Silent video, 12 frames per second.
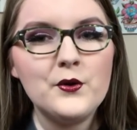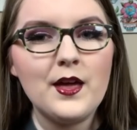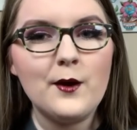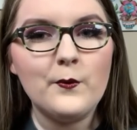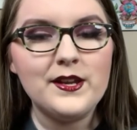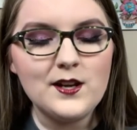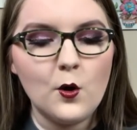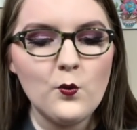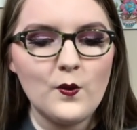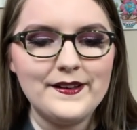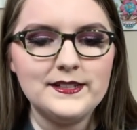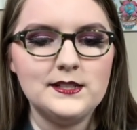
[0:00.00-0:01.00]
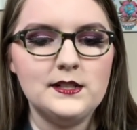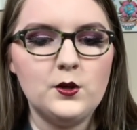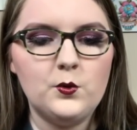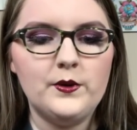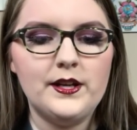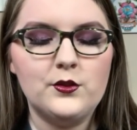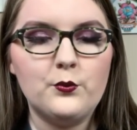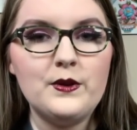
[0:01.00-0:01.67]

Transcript: that we don't like to deal with.